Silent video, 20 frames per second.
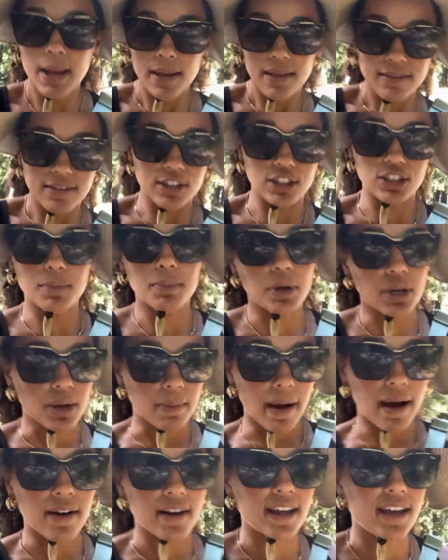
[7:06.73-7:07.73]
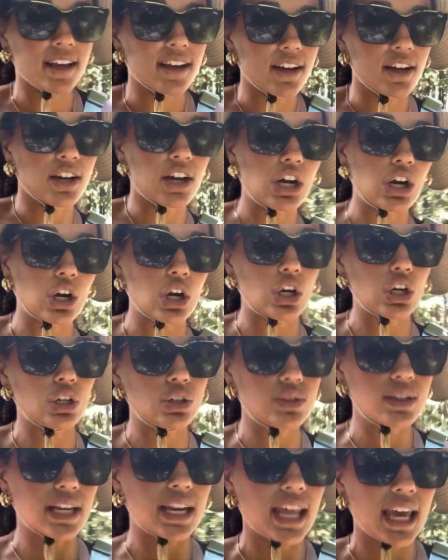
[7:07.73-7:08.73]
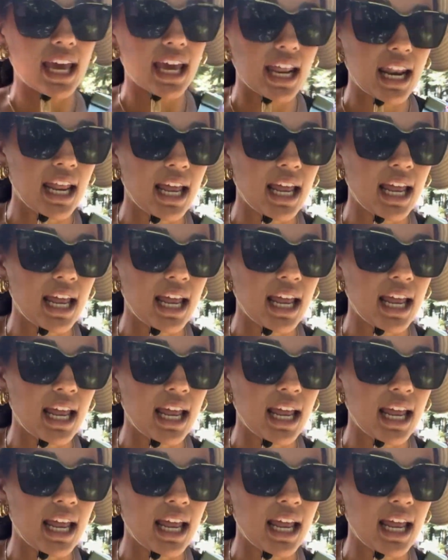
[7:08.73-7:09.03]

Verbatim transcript: There's a book about it, a girl who did it.